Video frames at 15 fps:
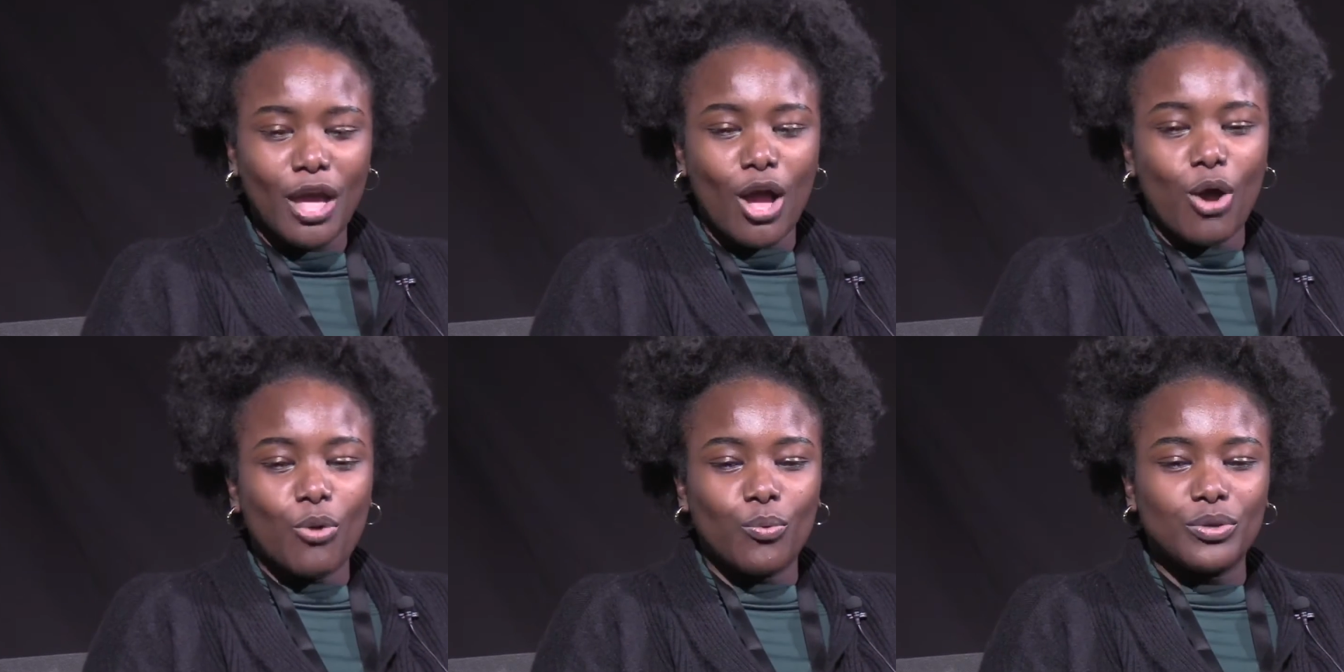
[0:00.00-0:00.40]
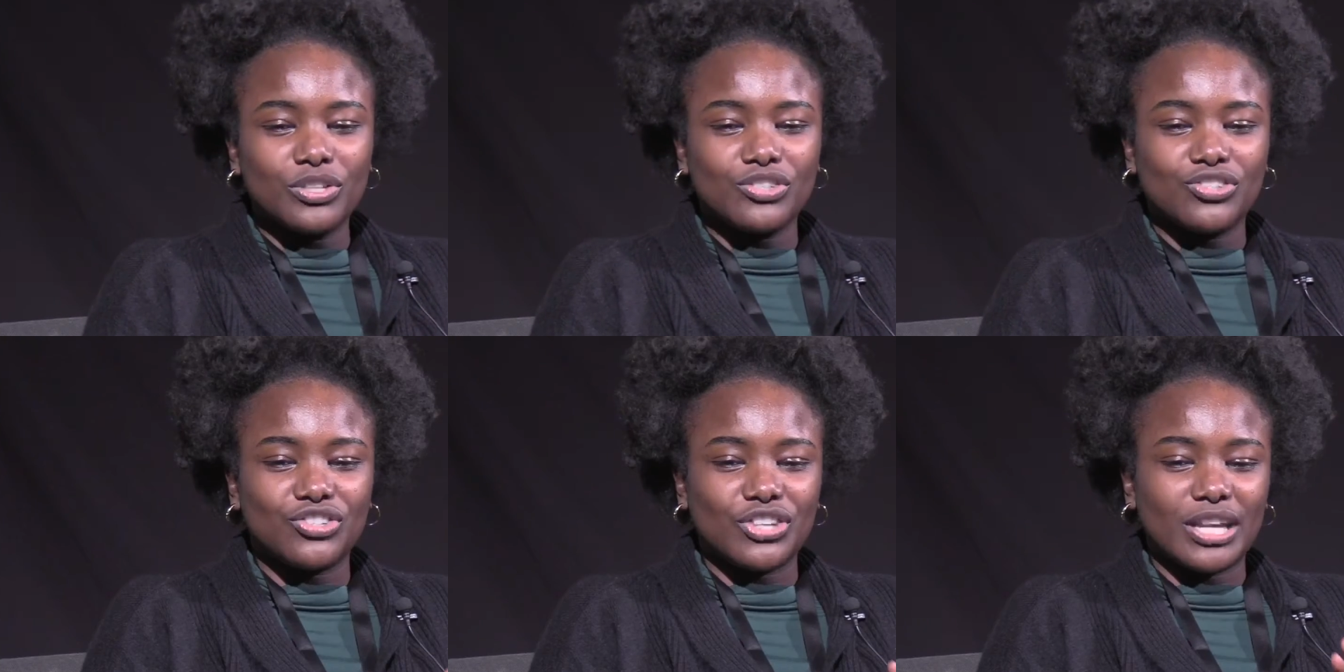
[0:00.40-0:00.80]

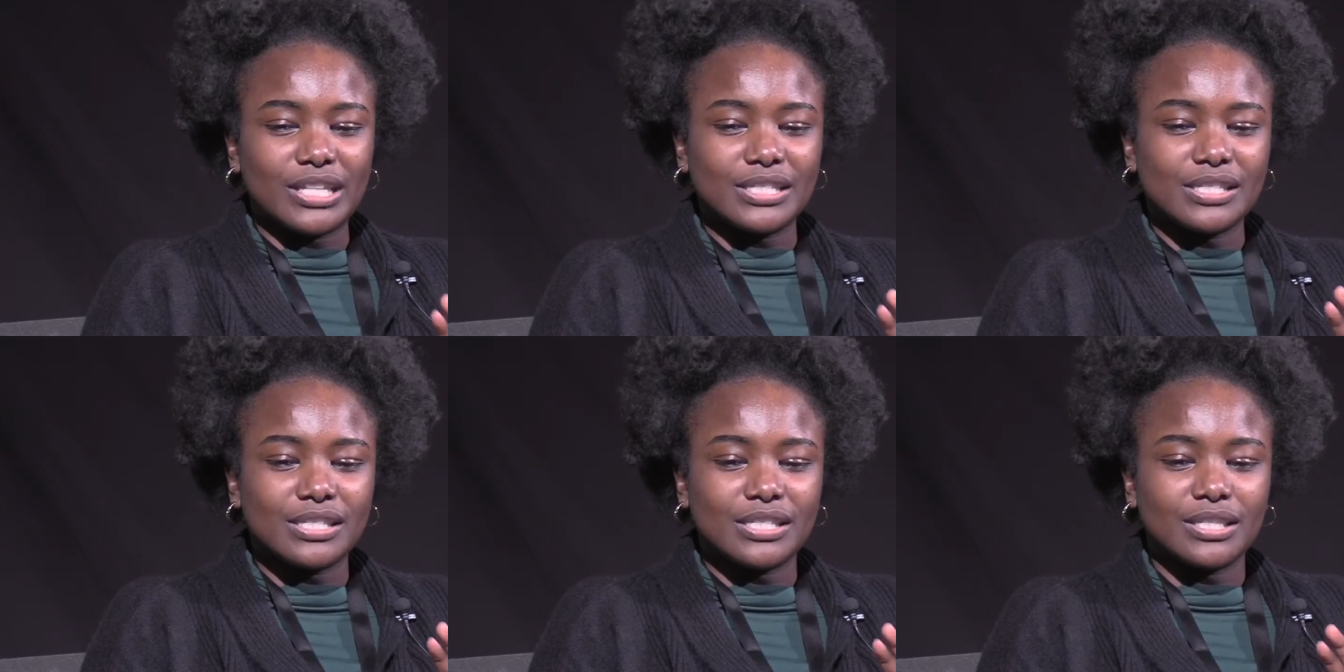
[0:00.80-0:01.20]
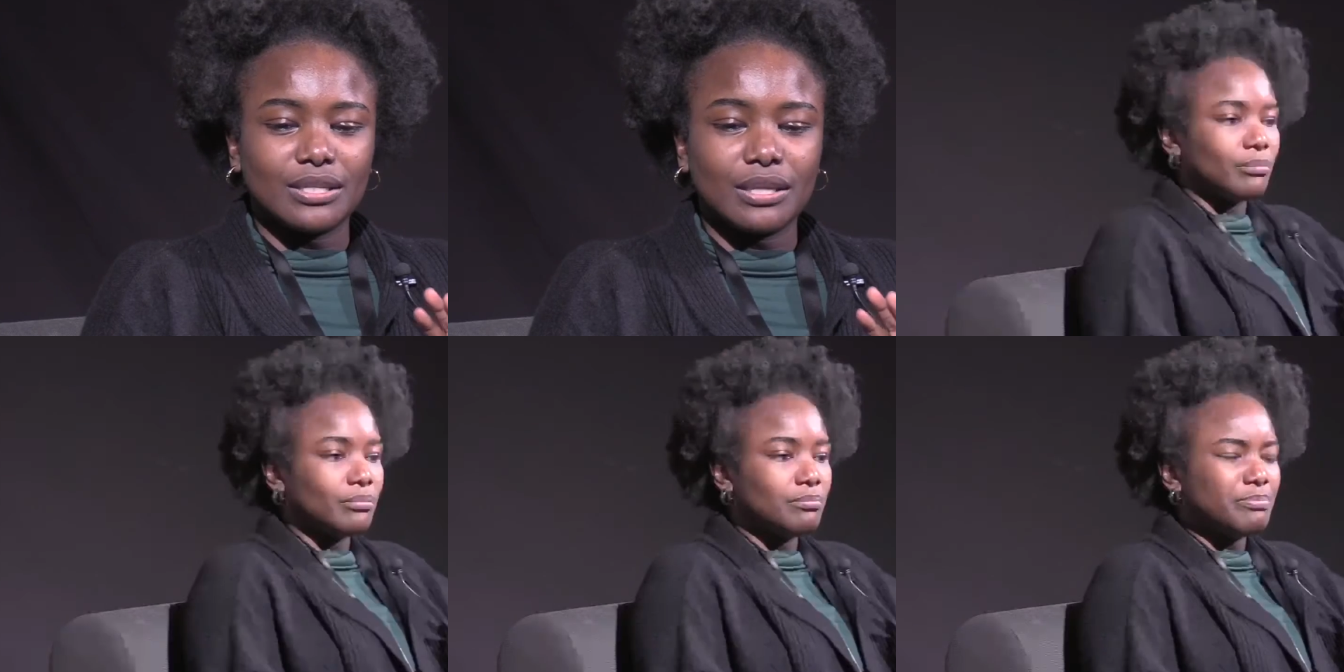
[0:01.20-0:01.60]
was just
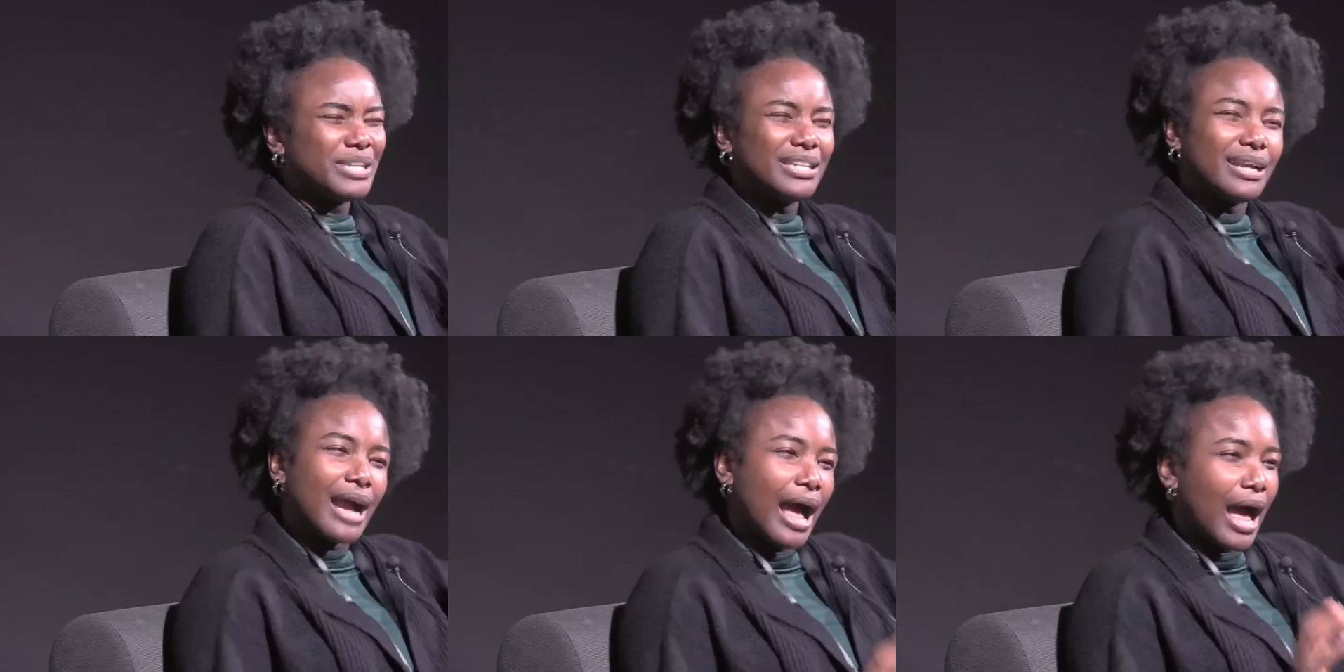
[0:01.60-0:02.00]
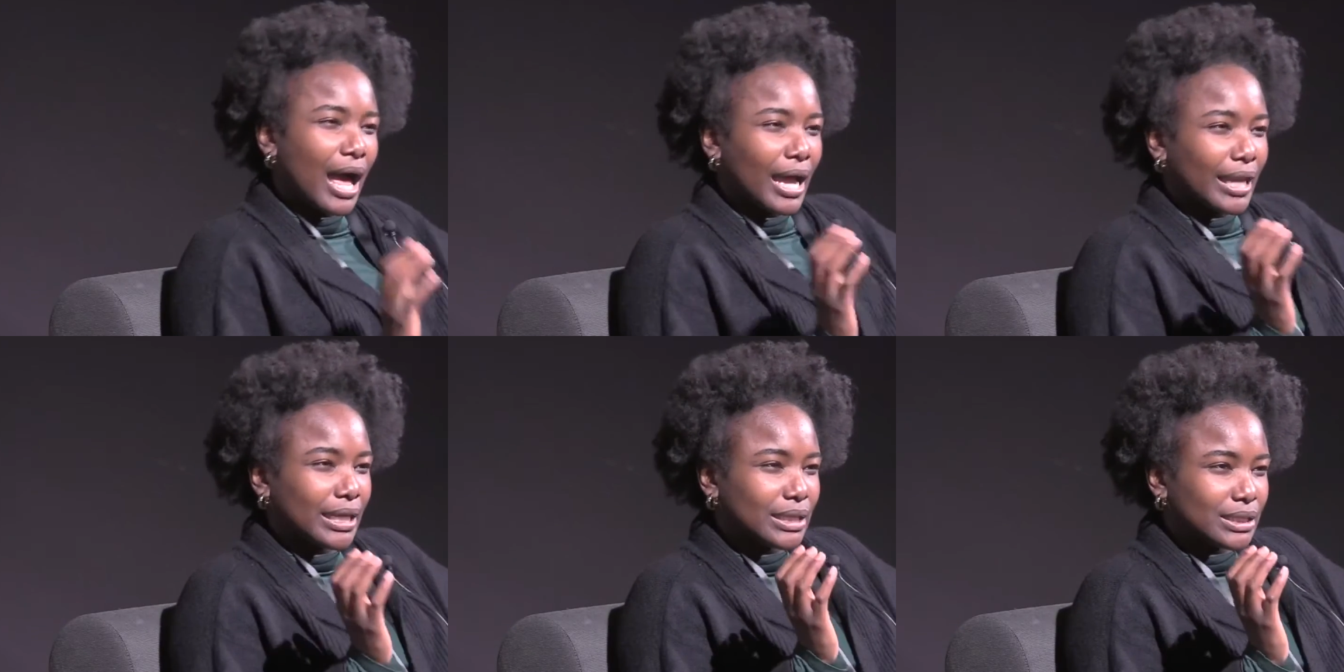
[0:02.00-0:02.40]
to be
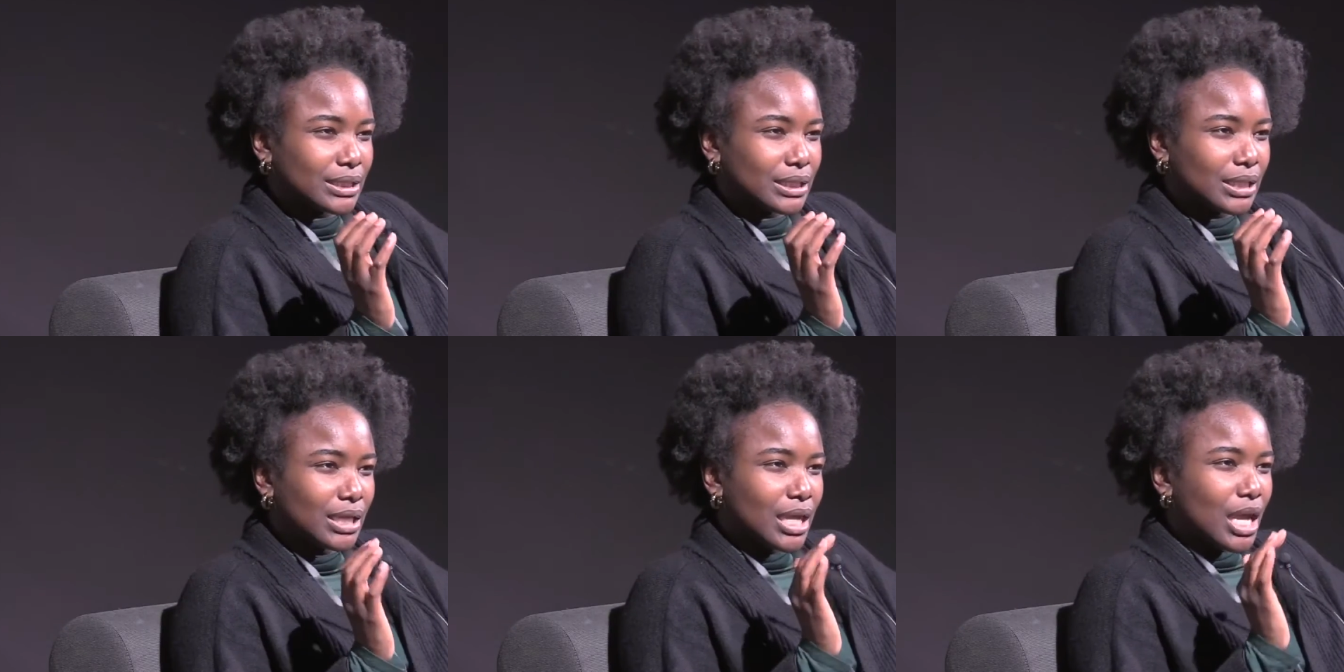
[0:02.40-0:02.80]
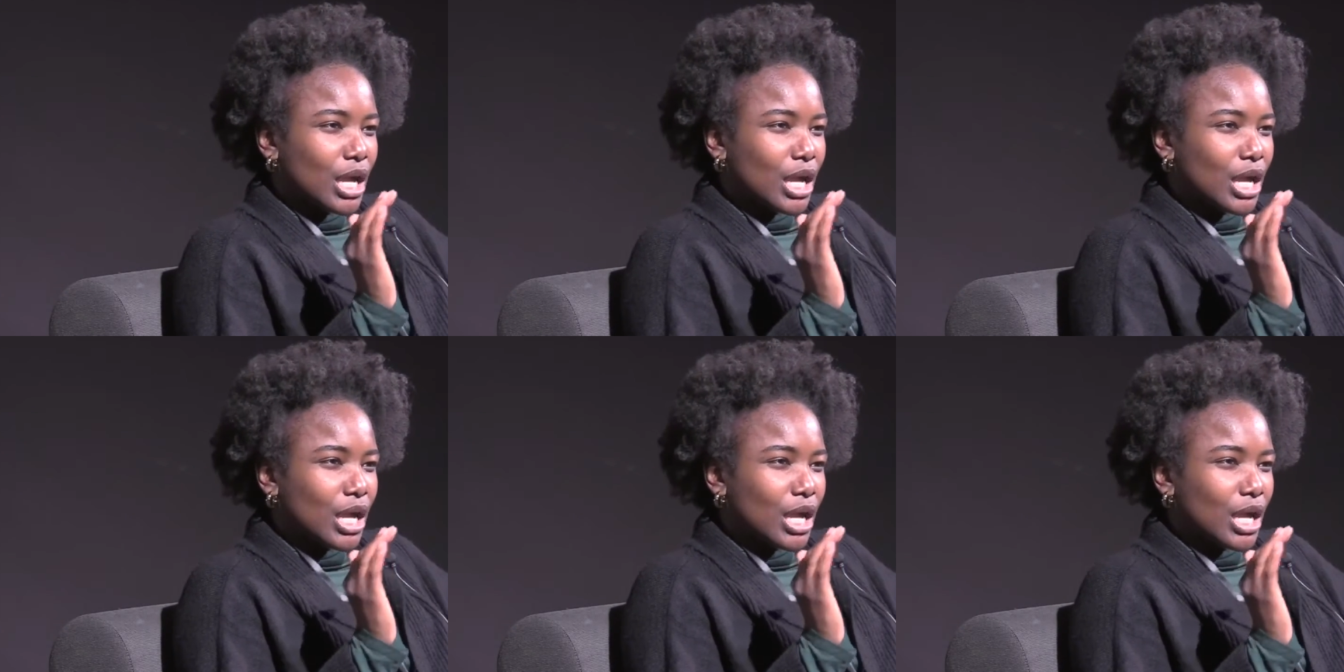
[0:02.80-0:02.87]
kind,